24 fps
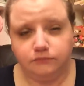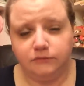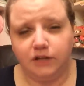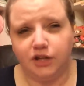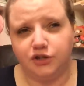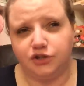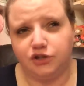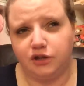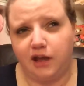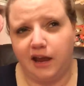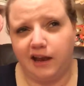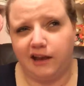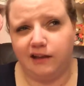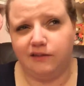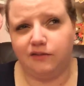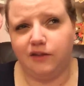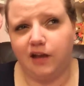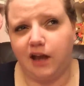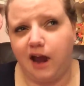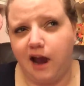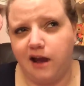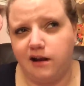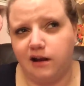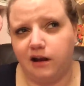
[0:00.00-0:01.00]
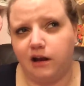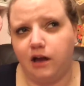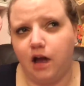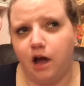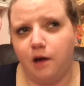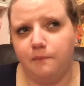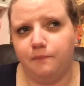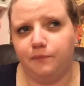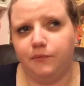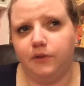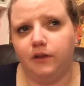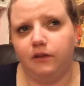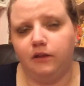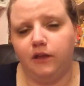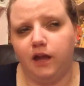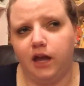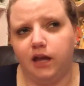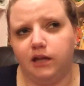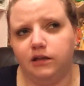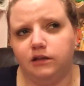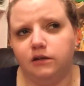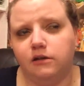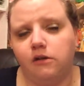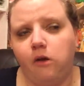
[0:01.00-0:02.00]
it's like the kind of gum
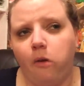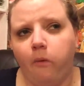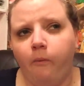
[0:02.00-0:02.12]
that